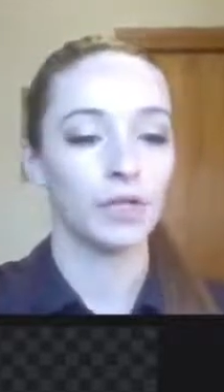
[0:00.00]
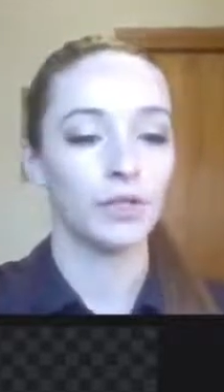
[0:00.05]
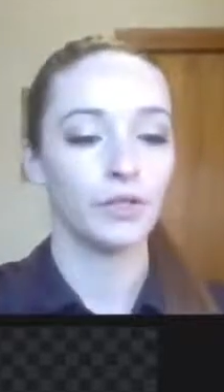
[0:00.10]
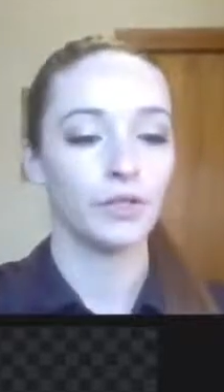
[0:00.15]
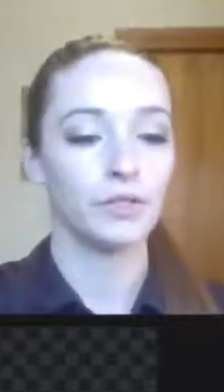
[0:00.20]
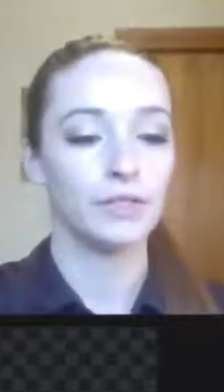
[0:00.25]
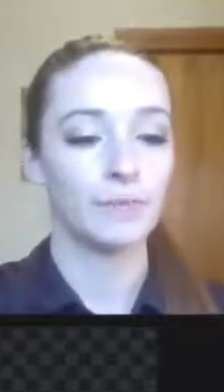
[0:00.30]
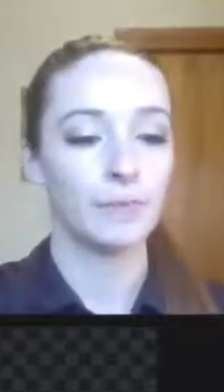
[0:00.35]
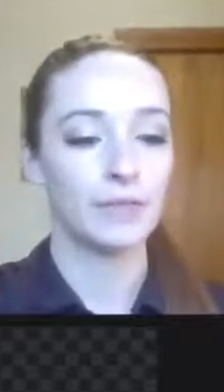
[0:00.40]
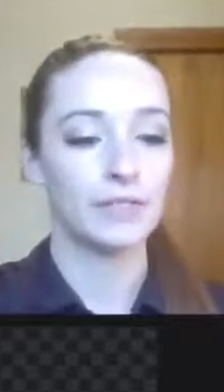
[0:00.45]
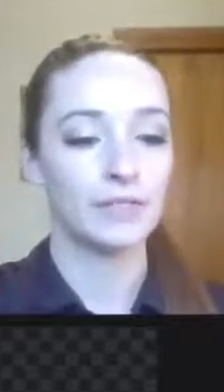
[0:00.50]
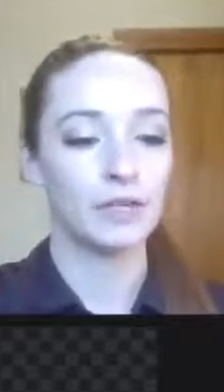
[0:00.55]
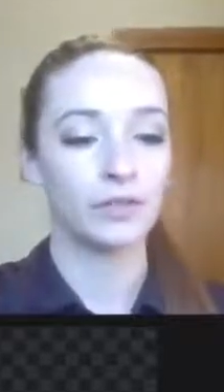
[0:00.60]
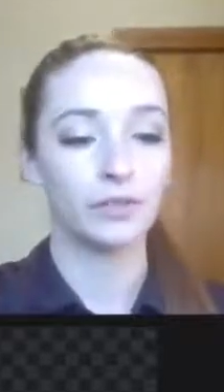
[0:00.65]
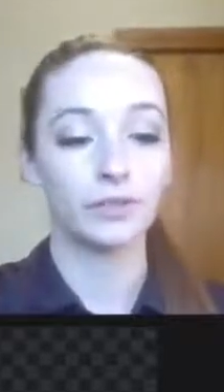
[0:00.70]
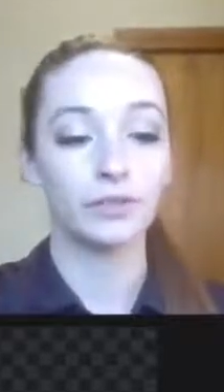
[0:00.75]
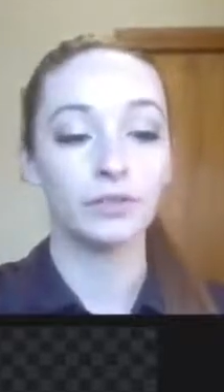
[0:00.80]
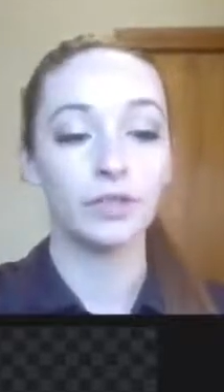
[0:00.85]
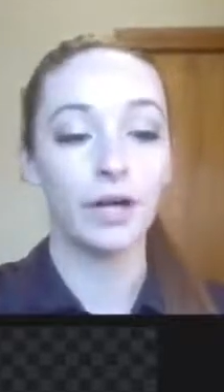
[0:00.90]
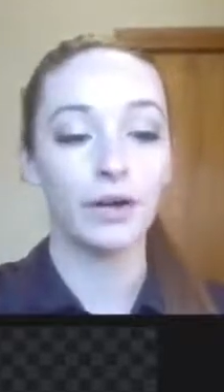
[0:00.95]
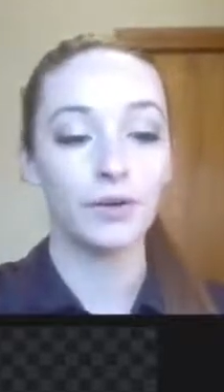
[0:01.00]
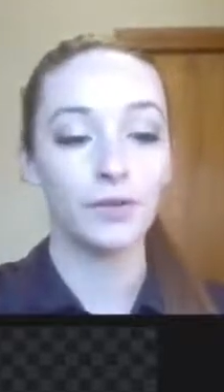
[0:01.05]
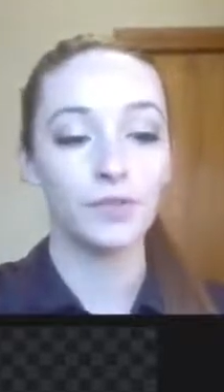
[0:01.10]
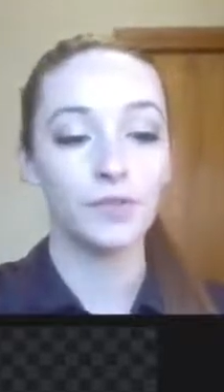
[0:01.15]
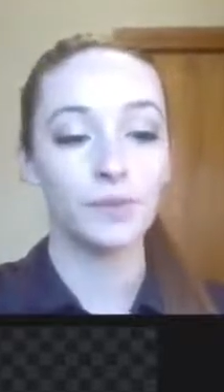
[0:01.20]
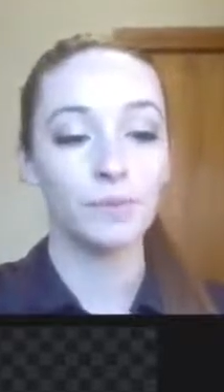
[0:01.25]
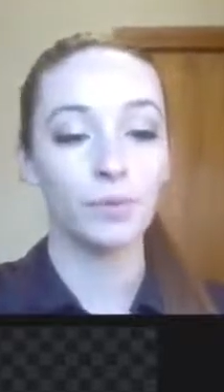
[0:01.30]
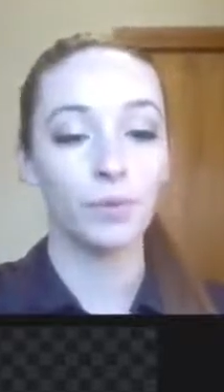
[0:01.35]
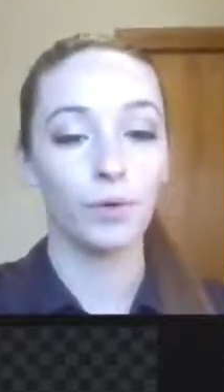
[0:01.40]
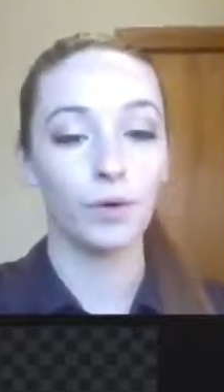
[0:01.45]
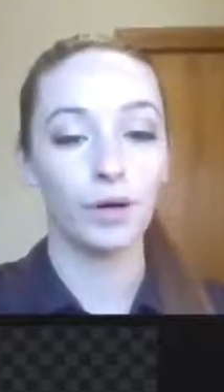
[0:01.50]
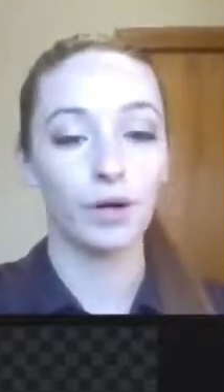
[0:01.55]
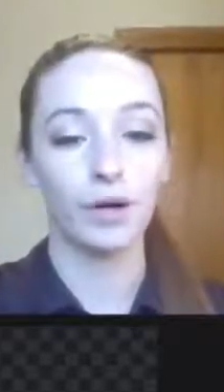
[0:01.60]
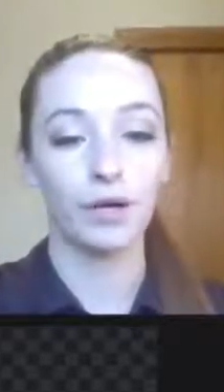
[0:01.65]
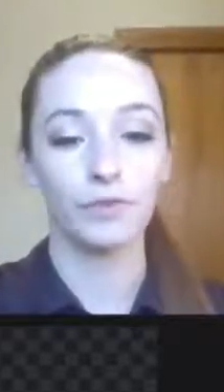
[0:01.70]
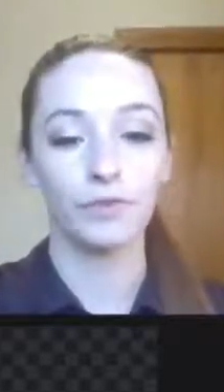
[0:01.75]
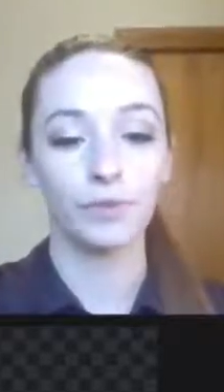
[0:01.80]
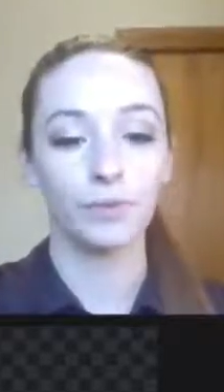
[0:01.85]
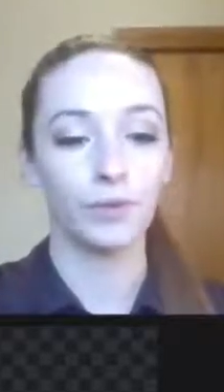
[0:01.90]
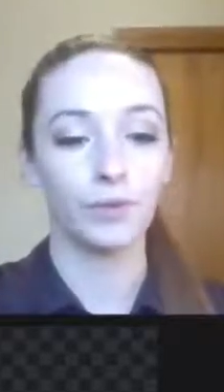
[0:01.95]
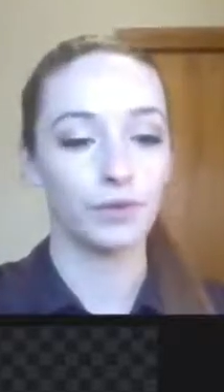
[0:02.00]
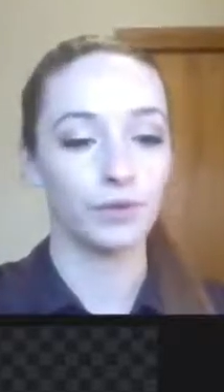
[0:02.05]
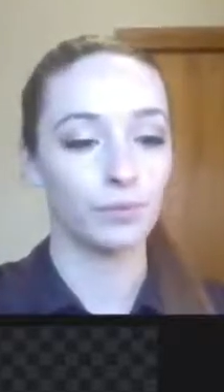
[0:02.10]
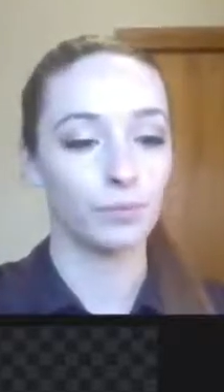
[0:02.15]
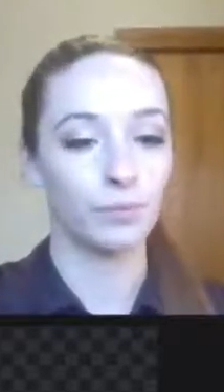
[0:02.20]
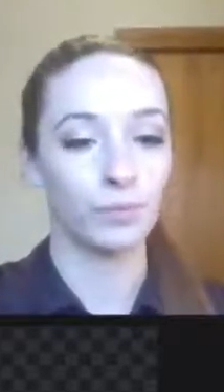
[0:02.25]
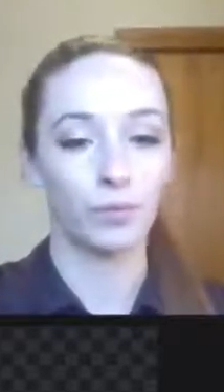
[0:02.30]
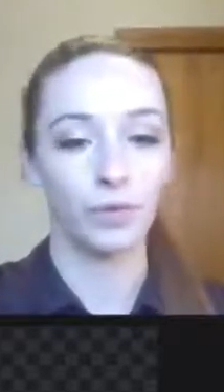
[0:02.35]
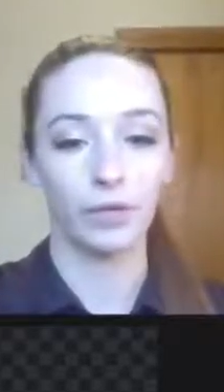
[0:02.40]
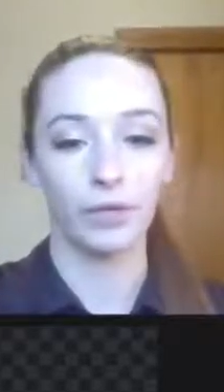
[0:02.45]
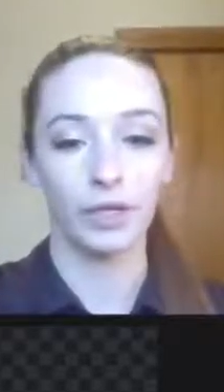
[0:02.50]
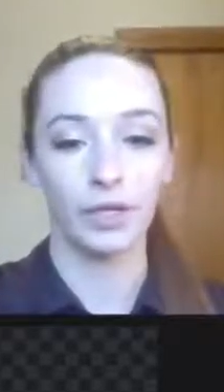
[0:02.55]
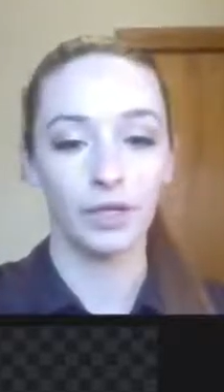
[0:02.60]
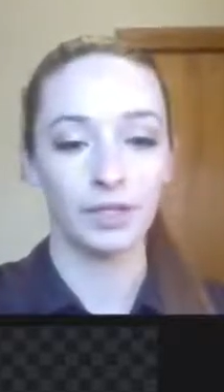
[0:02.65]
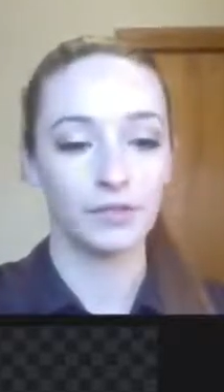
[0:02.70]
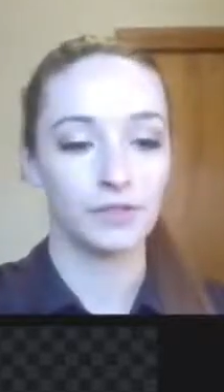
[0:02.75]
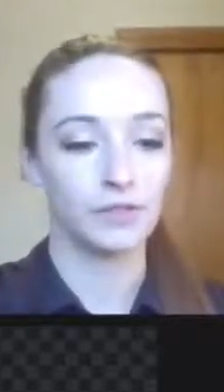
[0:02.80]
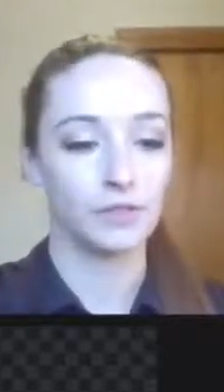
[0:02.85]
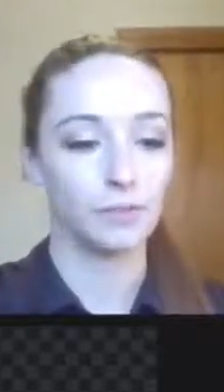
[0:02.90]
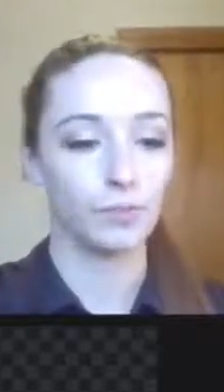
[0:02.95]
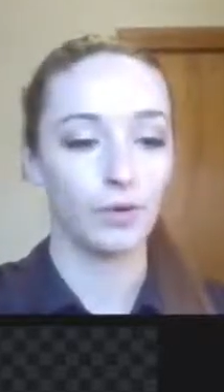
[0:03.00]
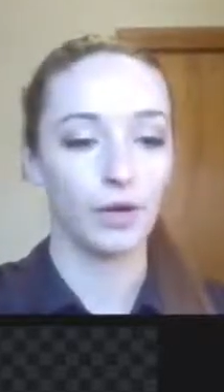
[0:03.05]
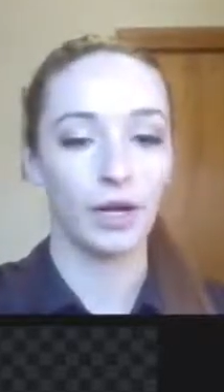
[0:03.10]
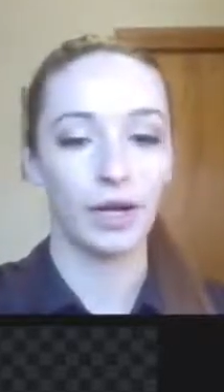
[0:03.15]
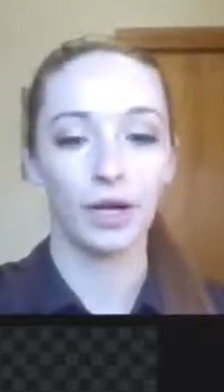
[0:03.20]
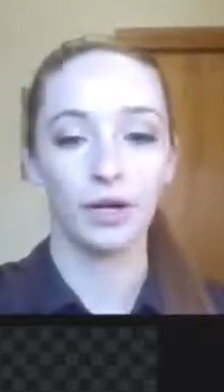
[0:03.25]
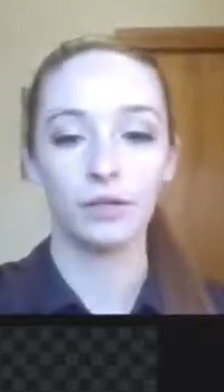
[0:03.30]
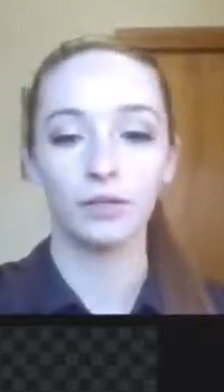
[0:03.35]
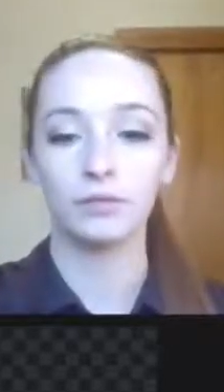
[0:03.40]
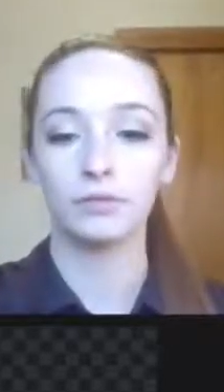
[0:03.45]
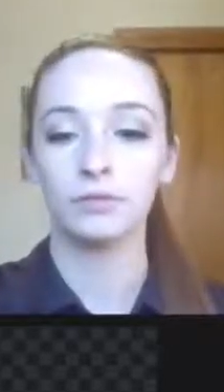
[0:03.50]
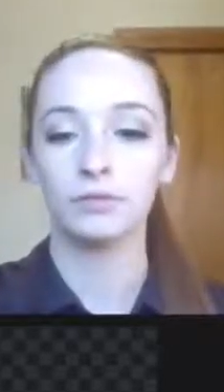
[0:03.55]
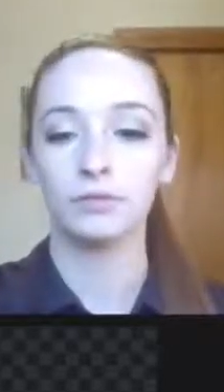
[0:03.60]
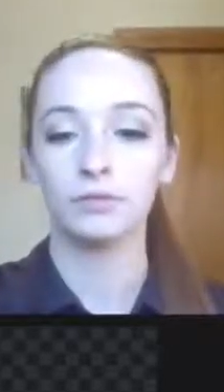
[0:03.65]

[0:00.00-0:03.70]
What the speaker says: You can space out your letters more if you want them more like spread out.